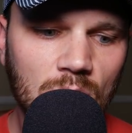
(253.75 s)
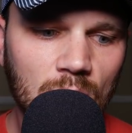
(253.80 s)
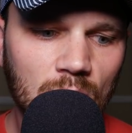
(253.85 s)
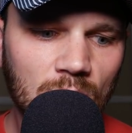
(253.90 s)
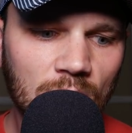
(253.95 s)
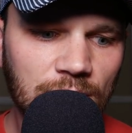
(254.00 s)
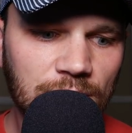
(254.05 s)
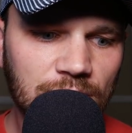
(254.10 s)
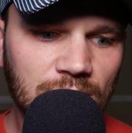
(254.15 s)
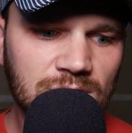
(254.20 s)

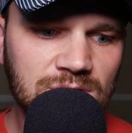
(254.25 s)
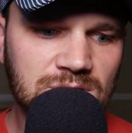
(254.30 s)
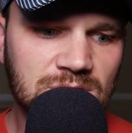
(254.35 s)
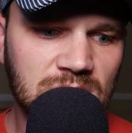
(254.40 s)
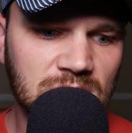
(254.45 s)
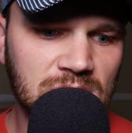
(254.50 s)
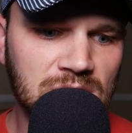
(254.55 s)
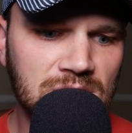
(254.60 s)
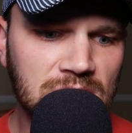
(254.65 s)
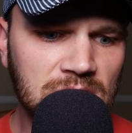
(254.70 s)
Well,
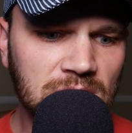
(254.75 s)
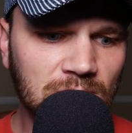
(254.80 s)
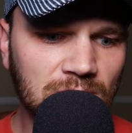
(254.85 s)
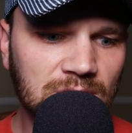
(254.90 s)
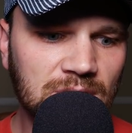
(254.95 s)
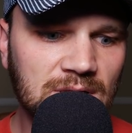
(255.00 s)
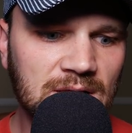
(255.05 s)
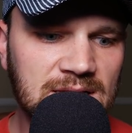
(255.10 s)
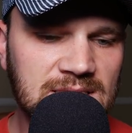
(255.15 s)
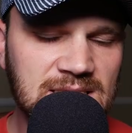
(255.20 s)
first, you need to
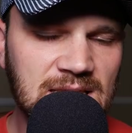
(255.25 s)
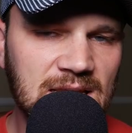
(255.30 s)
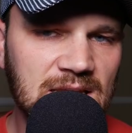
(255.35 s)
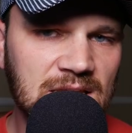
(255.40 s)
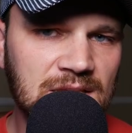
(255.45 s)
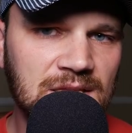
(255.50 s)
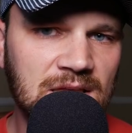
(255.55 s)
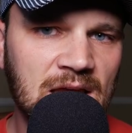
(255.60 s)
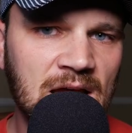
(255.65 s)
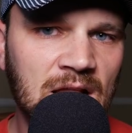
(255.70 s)
realize that
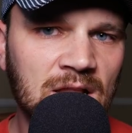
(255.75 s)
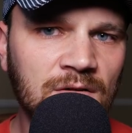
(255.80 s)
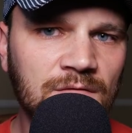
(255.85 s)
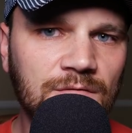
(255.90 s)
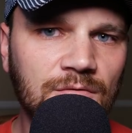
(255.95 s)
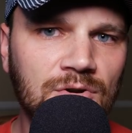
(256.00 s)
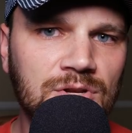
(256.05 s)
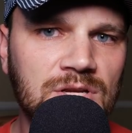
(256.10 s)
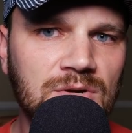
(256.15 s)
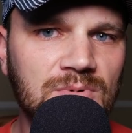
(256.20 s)
in
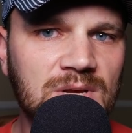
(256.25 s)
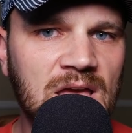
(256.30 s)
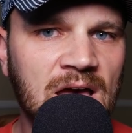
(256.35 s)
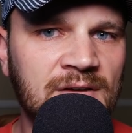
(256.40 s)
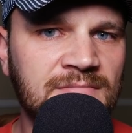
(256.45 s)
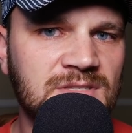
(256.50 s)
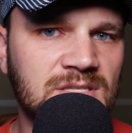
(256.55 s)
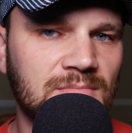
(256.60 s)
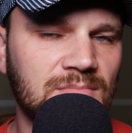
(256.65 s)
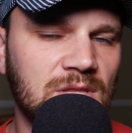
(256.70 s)
California, we
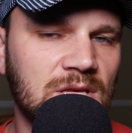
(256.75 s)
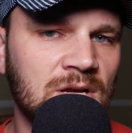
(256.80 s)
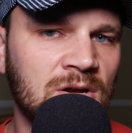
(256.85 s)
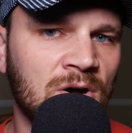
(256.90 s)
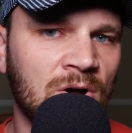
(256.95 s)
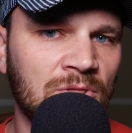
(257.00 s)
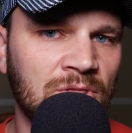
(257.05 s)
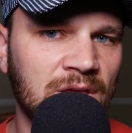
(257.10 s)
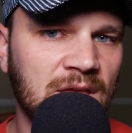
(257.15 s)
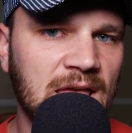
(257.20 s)
have something
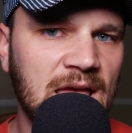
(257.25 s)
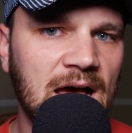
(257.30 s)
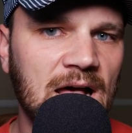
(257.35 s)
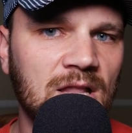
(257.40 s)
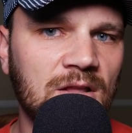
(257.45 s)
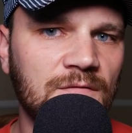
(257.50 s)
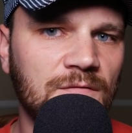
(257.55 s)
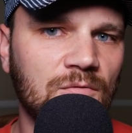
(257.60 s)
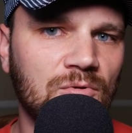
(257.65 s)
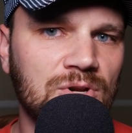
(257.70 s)
called the
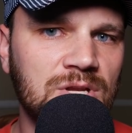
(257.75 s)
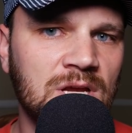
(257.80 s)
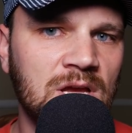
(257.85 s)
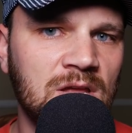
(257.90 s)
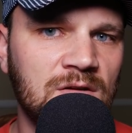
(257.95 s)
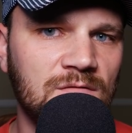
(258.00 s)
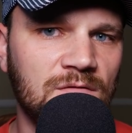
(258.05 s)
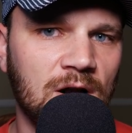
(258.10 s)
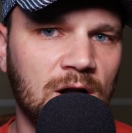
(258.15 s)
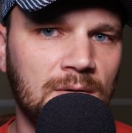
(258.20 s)
California
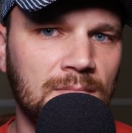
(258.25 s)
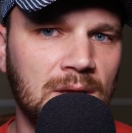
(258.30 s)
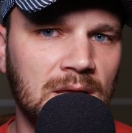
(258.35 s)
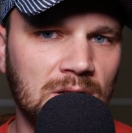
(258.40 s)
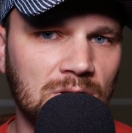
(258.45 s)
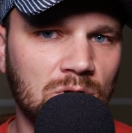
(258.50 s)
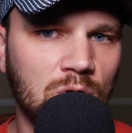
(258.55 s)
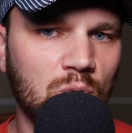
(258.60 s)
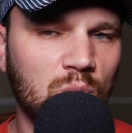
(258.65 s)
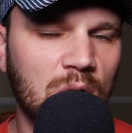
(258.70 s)

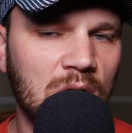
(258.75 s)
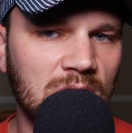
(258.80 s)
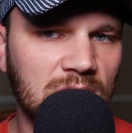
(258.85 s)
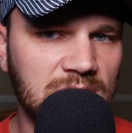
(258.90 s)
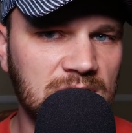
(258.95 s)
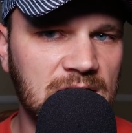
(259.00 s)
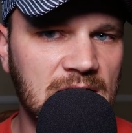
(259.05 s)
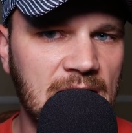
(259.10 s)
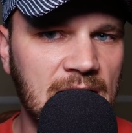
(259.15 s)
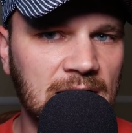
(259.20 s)
Environmental
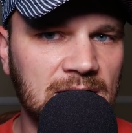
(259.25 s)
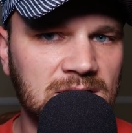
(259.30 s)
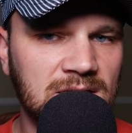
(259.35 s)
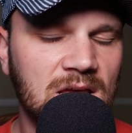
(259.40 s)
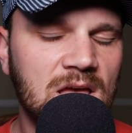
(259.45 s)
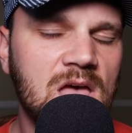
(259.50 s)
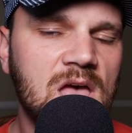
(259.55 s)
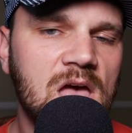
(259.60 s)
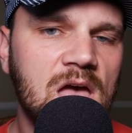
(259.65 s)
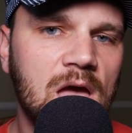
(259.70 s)
Quality Act.
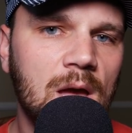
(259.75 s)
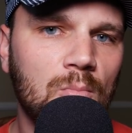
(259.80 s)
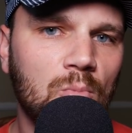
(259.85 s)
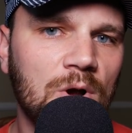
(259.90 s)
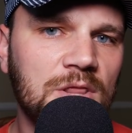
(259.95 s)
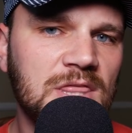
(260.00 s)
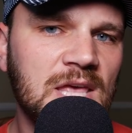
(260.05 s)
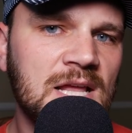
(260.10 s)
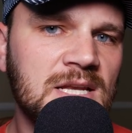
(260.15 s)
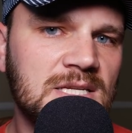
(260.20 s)
And
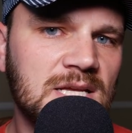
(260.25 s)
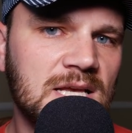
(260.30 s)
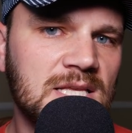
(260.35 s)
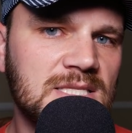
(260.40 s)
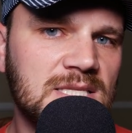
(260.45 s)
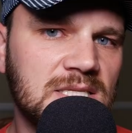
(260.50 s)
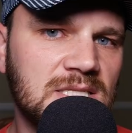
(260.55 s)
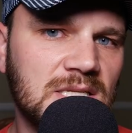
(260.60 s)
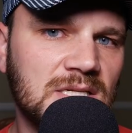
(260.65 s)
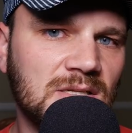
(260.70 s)
what that
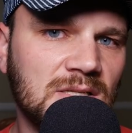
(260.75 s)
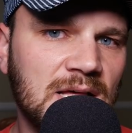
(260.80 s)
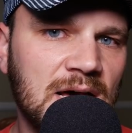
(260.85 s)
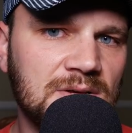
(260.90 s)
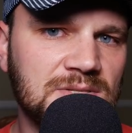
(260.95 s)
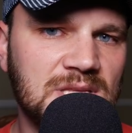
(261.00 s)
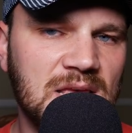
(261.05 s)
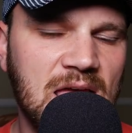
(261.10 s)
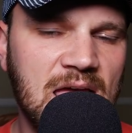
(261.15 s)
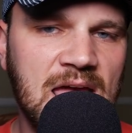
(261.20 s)
does is it
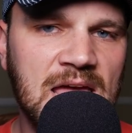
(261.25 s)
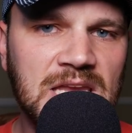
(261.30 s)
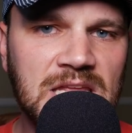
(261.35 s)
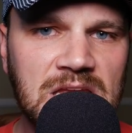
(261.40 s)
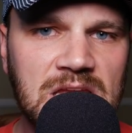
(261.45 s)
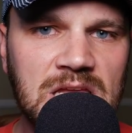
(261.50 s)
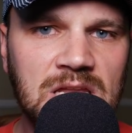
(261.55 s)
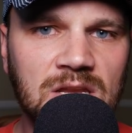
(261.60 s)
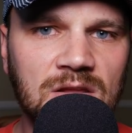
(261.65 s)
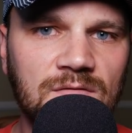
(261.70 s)
allows
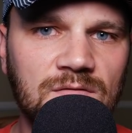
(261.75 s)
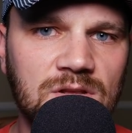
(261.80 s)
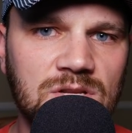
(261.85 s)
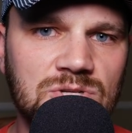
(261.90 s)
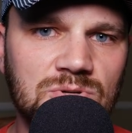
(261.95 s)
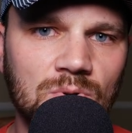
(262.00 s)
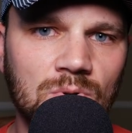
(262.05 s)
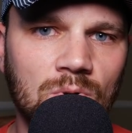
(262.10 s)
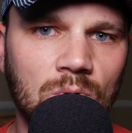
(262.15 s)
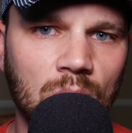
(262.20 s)
any
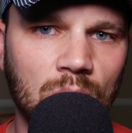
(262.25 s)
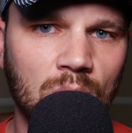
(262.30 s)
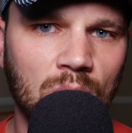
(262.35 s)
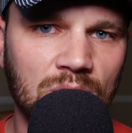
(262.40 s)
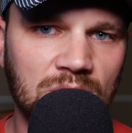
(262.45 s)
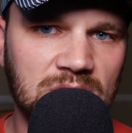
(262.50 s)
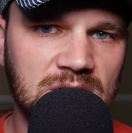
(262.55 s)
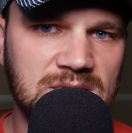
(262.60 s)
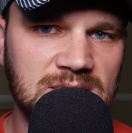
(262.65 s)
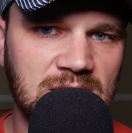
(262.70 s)
individual or
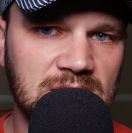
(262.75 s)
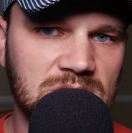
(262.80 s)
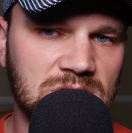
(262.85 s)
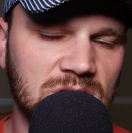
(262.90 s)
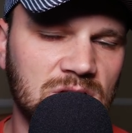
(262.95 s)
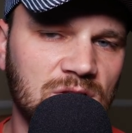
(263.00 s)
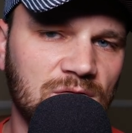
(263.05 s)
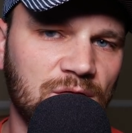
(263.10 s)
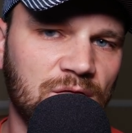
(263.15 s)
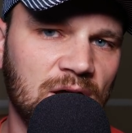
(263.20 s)

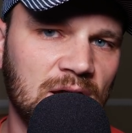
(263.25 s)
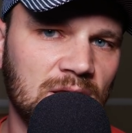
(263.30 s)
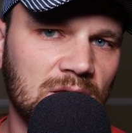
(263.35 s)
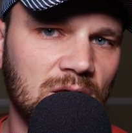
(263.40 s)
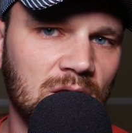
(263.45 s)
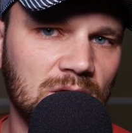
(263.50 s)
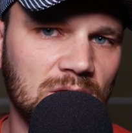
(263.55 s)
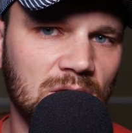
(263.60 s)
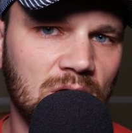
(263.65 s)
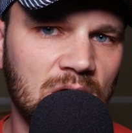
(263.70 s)
organization to file
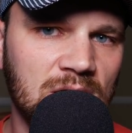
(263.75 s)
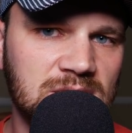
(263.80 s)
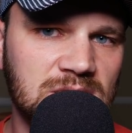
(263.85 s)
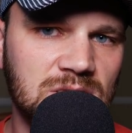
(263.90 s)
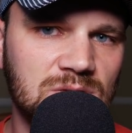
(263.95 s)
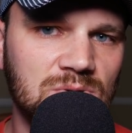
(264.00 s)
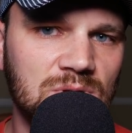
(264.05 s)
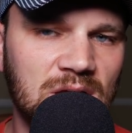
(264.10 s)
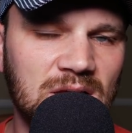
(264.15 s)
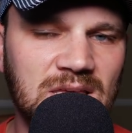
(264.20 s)
a
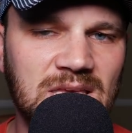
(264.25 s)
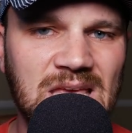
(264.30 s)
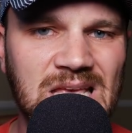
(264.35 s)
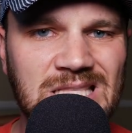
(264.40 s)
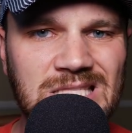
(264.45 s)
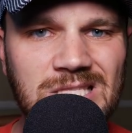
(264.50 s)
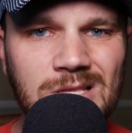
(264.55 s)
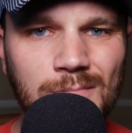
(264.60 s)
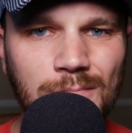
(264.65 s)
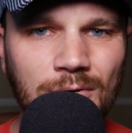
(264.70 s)
lawsuit
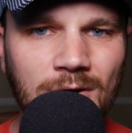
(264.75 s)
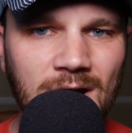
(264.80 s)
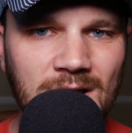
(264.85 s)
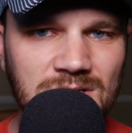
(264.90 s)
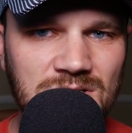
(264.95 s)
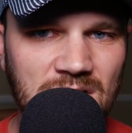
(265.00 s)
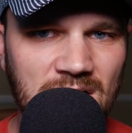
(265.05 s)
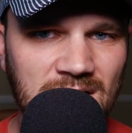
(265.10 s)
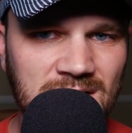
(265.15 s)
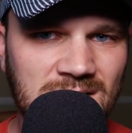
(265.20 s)
against the
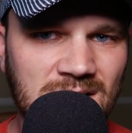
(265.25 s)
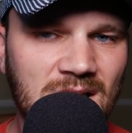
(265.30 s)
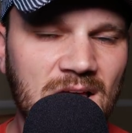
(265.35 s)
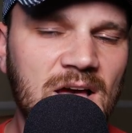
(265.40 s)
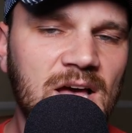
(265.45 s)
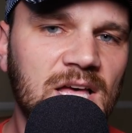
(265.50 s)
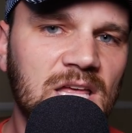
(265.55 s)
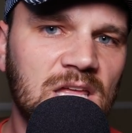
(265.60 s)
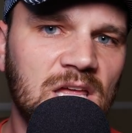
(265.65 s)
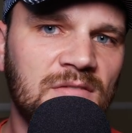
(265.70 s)
project
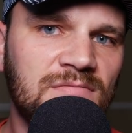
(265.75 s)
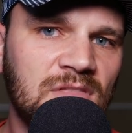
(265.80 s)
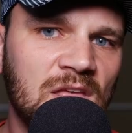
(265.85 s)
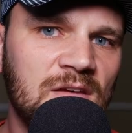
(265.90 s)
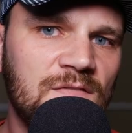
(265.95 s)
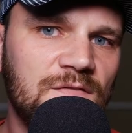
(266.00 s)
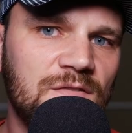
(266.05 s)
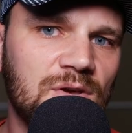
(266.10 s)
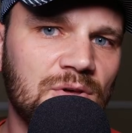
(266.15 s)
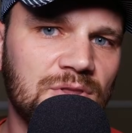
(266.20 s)
if
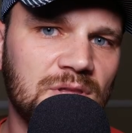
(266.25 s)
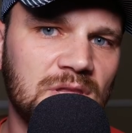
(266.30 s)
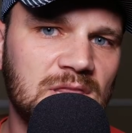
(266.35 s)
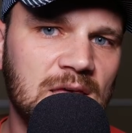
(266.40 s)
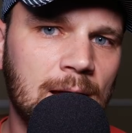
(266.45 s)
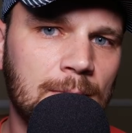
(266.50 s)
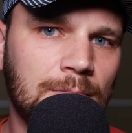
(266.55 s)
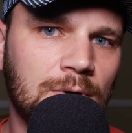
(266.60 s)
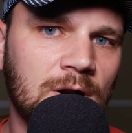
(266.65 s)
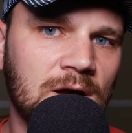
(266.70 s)
they feel that
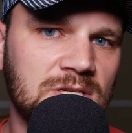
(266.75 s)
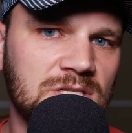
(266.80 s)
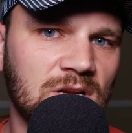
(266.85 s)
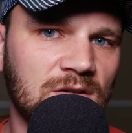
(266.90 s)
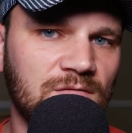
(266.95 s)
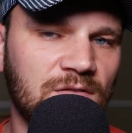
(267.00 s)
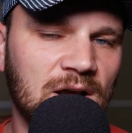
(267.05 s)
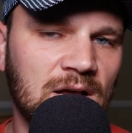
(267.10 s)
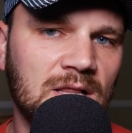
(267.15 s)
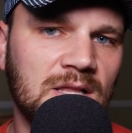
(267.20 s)
that
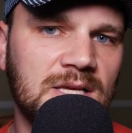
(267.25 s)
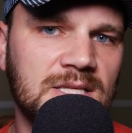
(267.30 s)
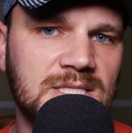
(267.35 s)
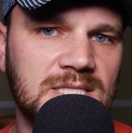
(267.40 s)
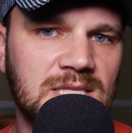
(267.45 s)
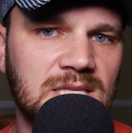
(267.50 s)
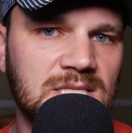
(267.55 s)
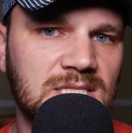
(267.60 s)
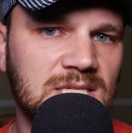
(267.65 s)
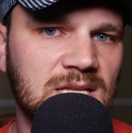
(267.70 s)
project violates
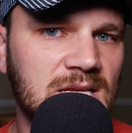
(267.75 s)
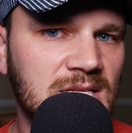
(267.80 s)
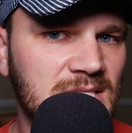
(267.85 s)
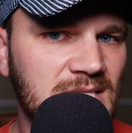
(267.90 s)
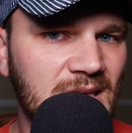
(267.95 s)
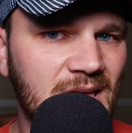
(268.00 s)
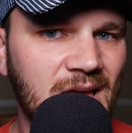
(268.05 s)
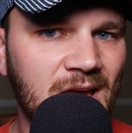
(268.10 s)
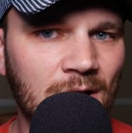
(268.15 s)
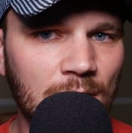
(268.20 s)
the state's
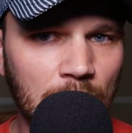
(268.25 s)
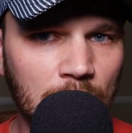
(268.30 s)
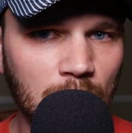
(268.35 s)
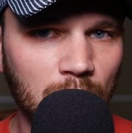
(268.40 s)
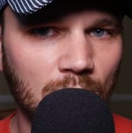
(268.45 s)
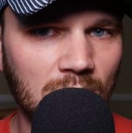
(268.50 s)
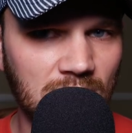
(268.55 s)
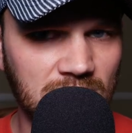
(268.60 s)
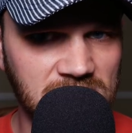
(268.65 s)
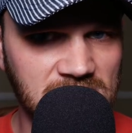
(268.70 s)
Air
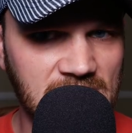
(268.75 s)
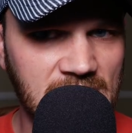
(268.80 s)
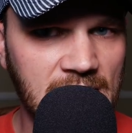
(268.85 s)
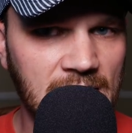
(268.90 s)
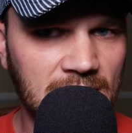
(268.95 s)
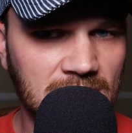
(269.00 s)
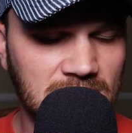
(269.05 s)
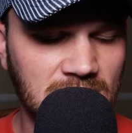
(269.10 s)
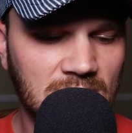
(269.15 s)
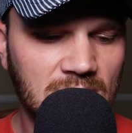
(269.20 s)
Quality
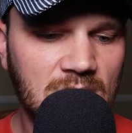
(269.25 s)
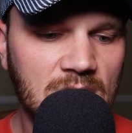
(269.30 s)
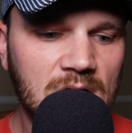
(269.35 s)
Act.